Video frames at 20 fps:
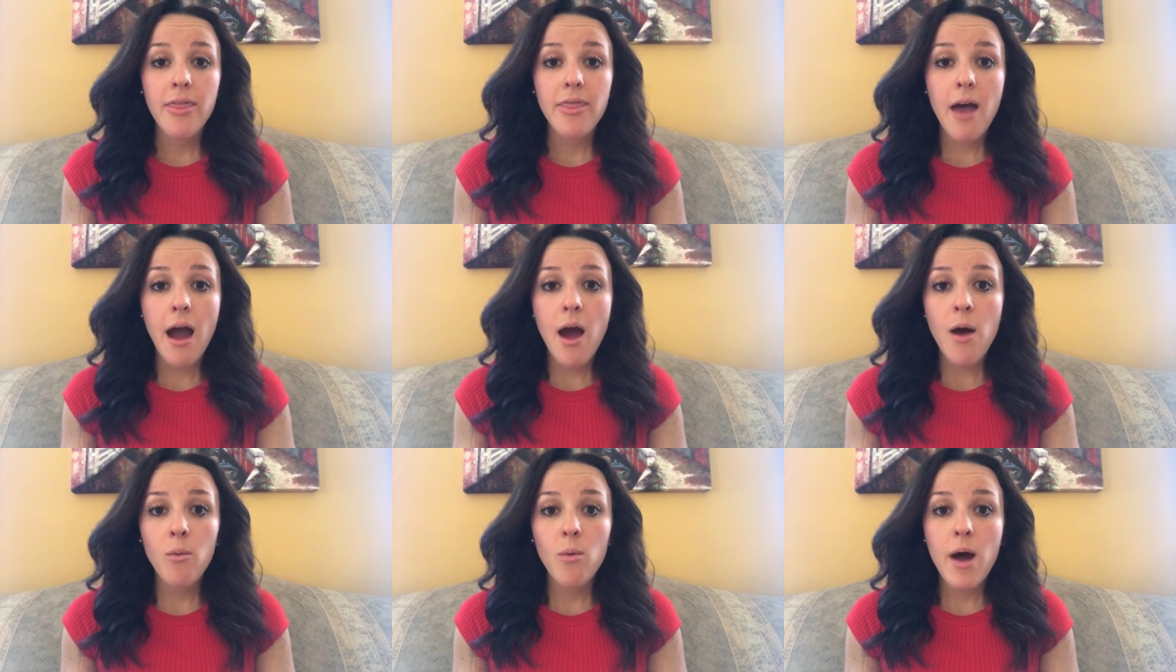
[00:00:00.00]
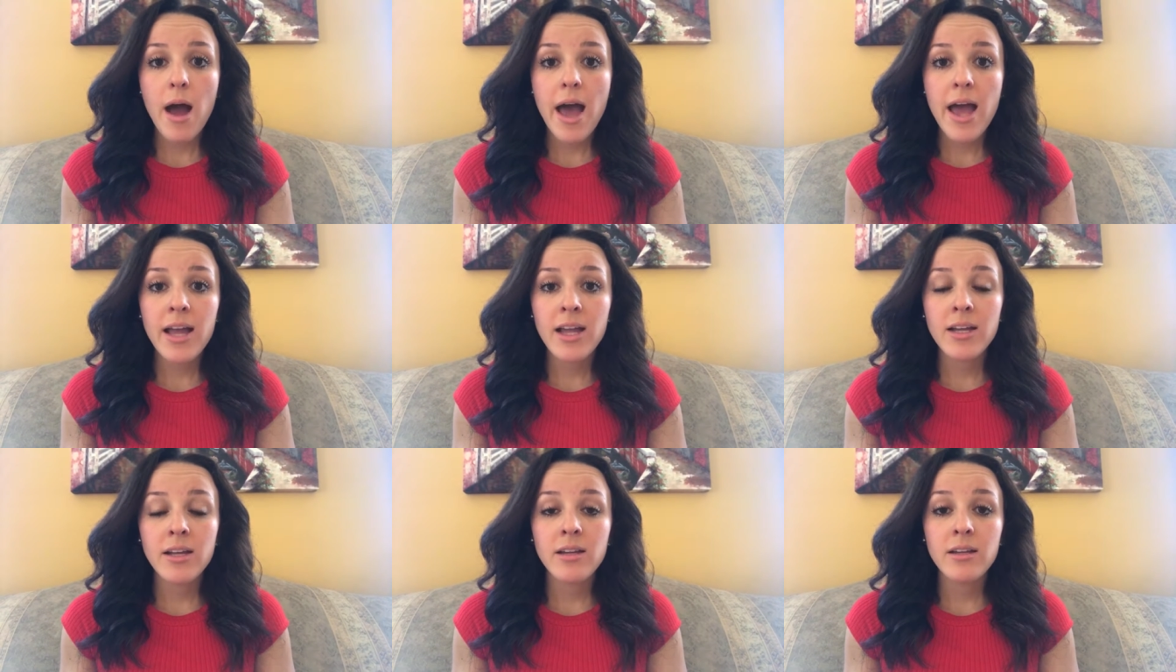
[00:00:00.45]
That
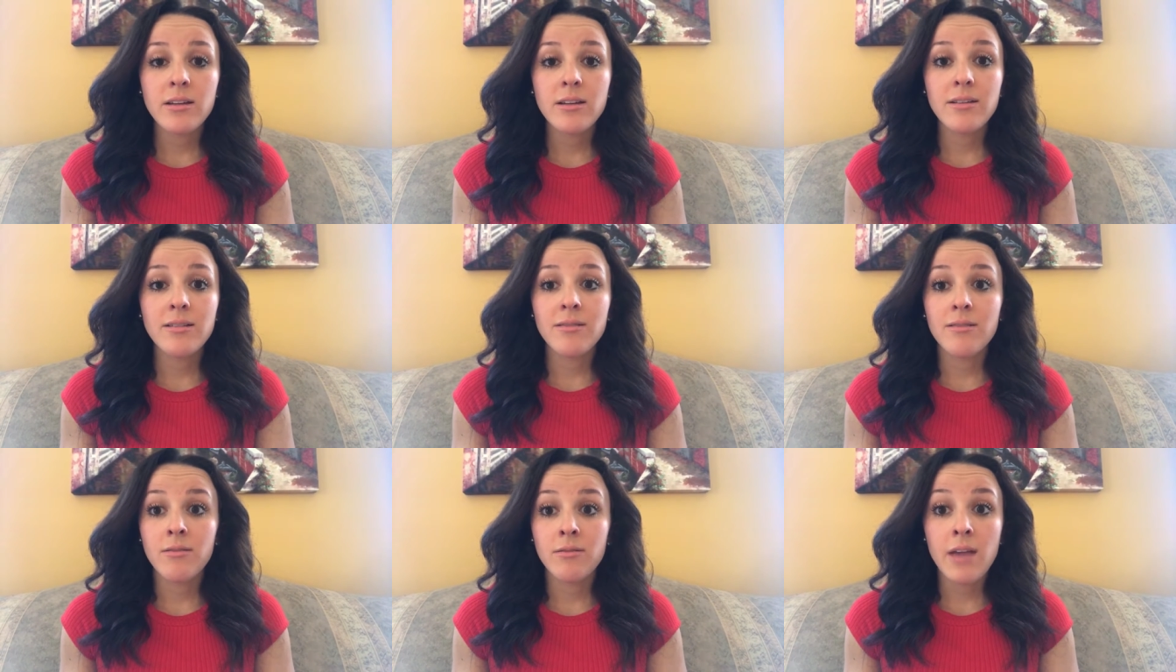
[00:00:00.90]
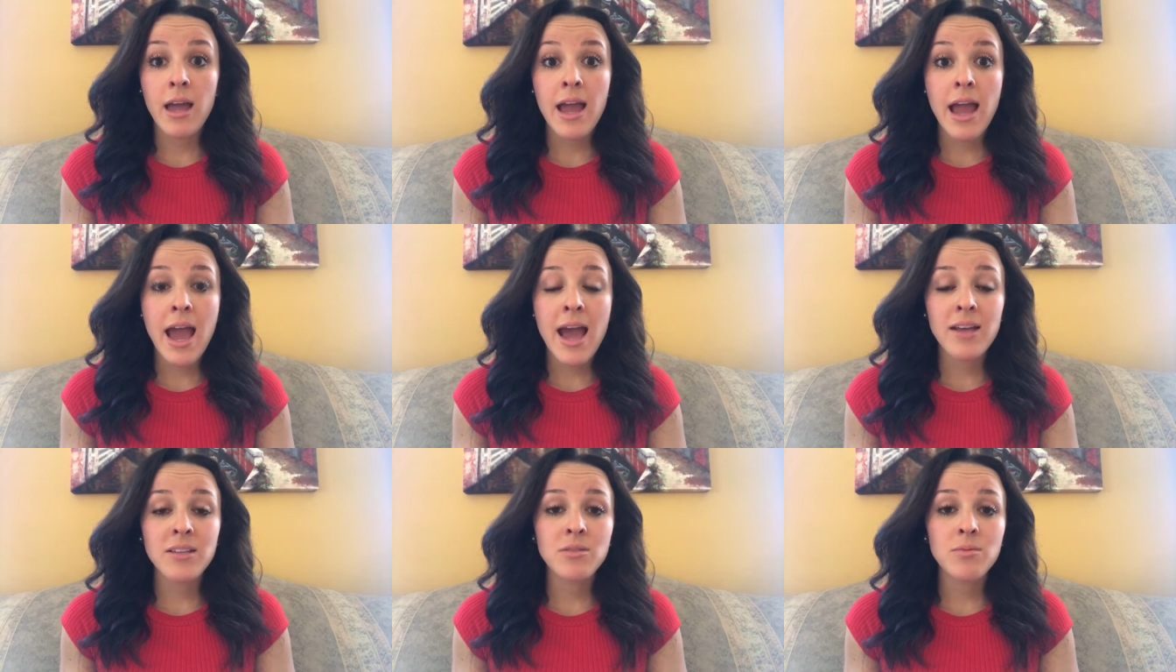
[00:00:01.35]
way,
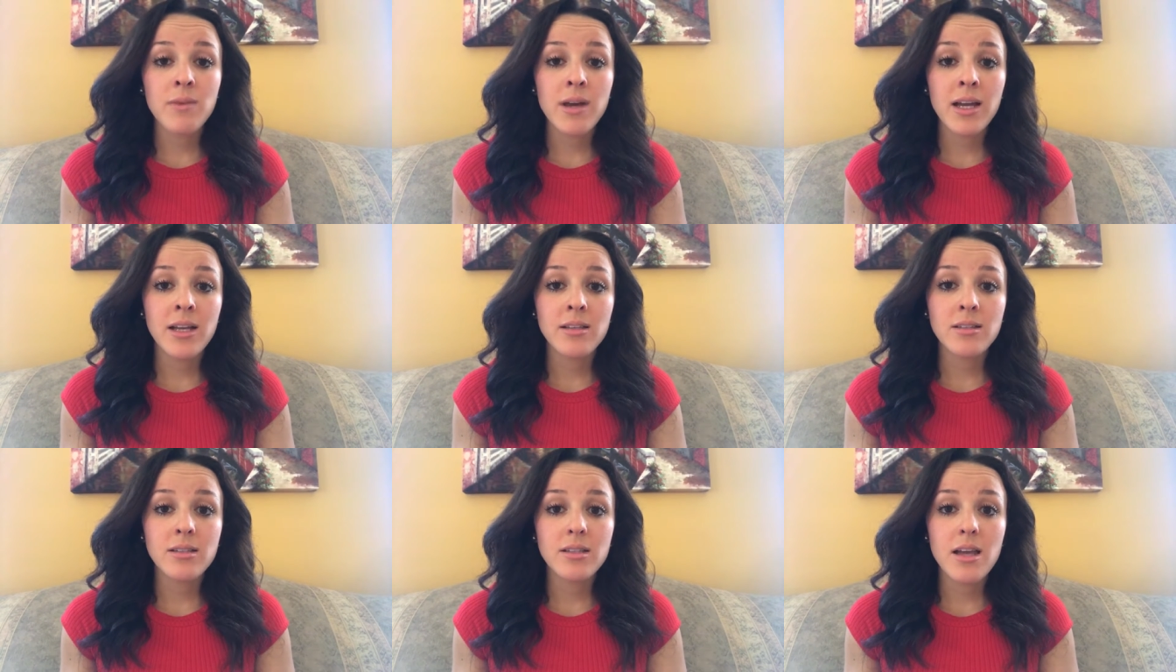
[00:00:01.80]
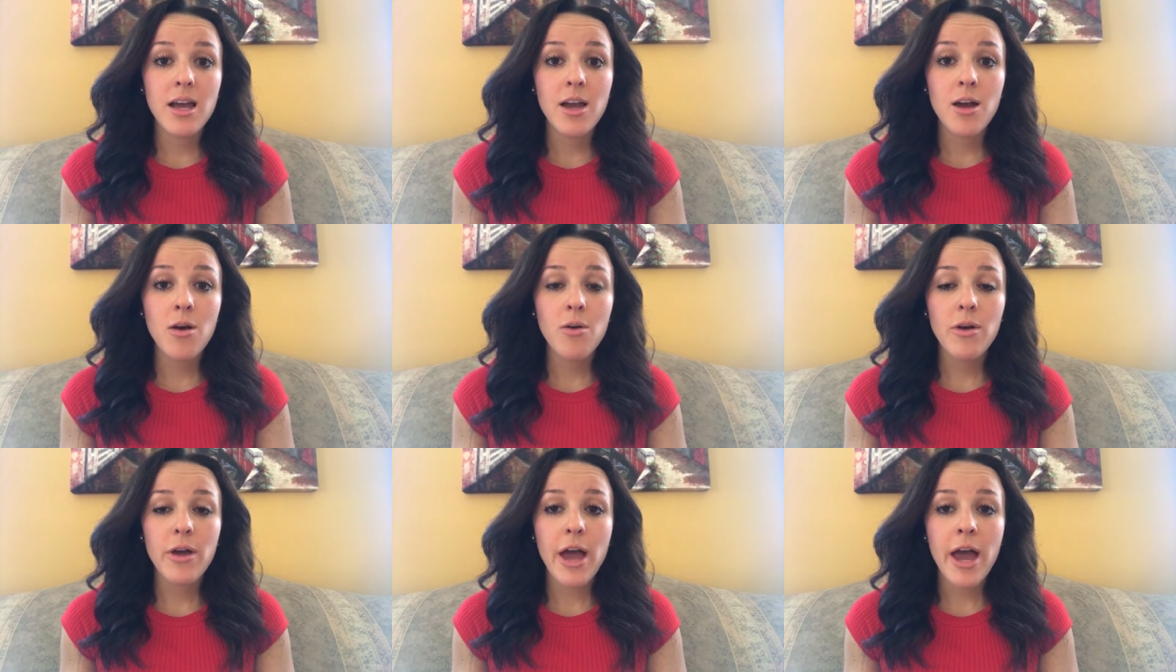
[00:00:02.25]
they ask me and
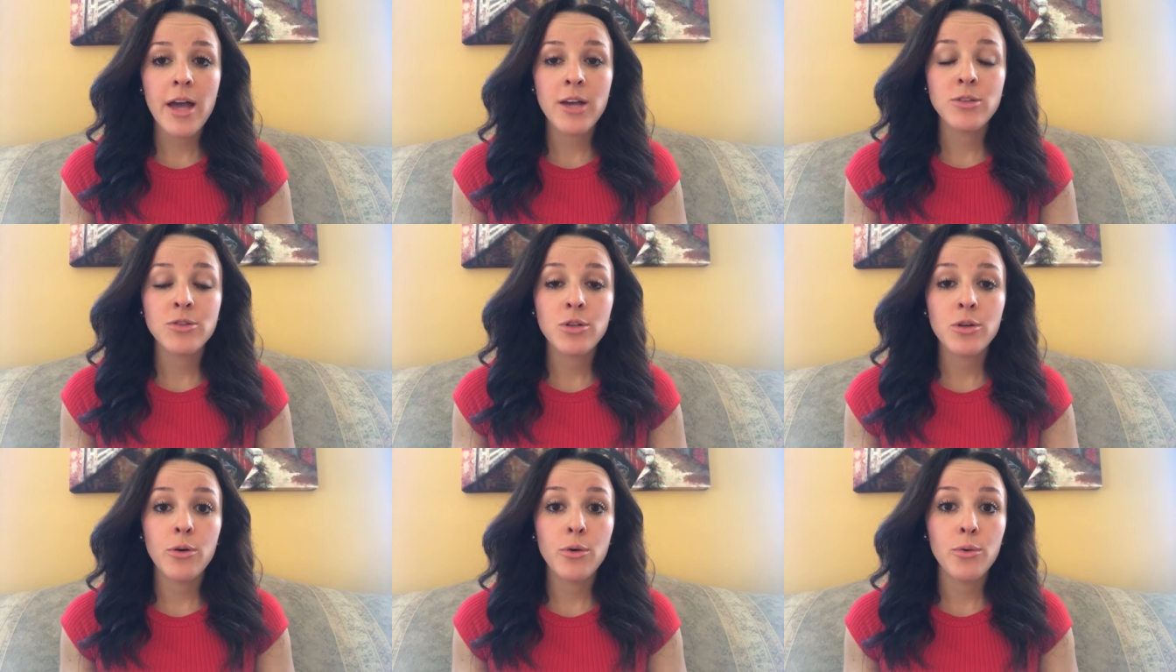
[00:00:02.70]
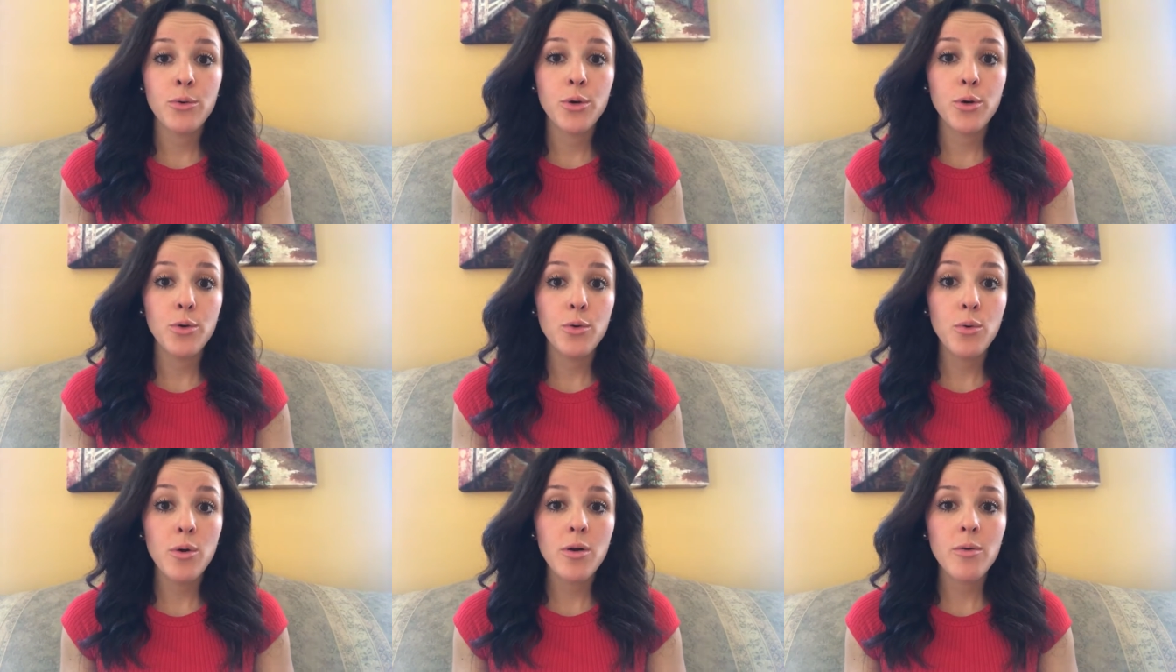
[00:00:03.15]
say, okay, so
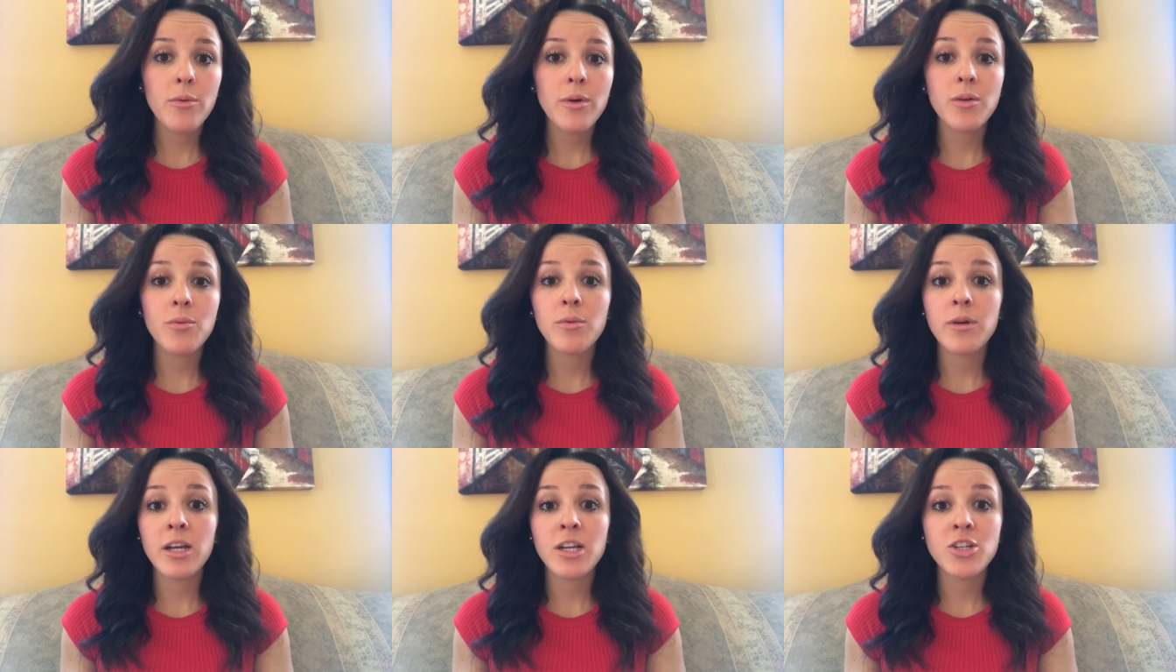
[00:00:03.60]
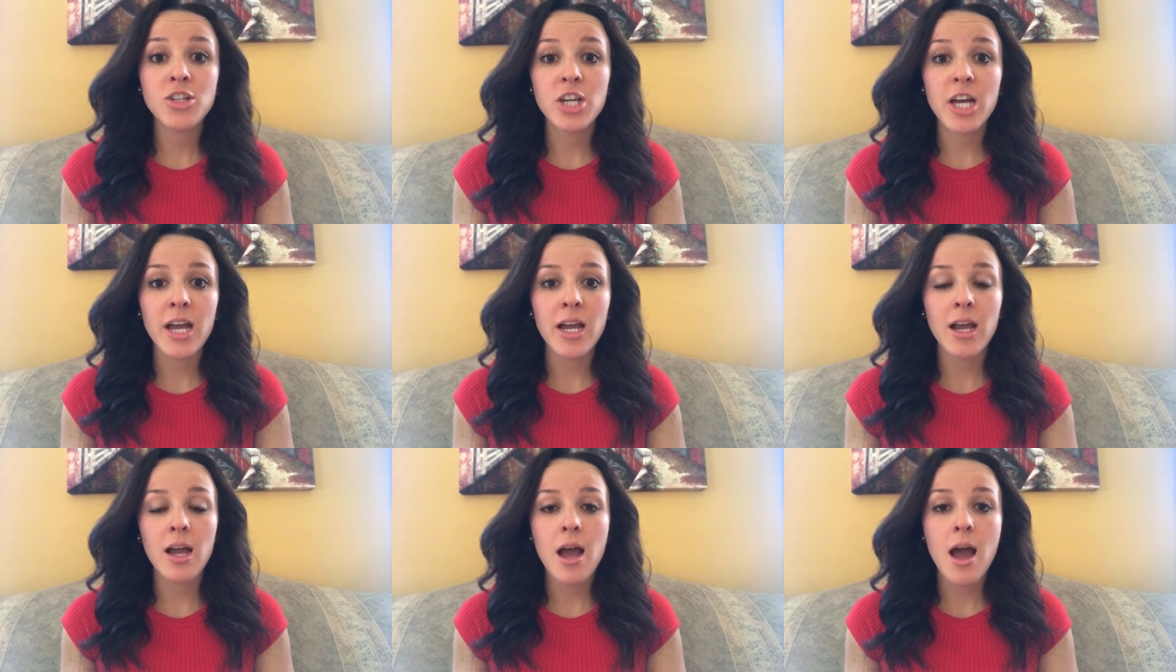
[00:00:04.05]
who are we
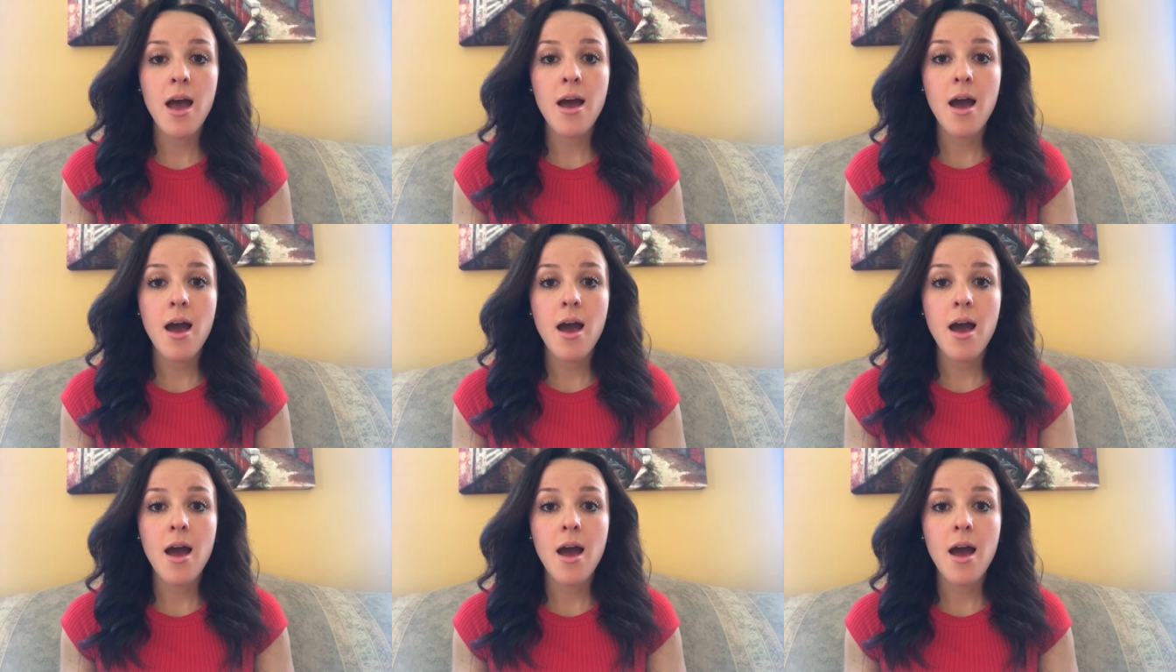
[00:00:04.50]
reaching?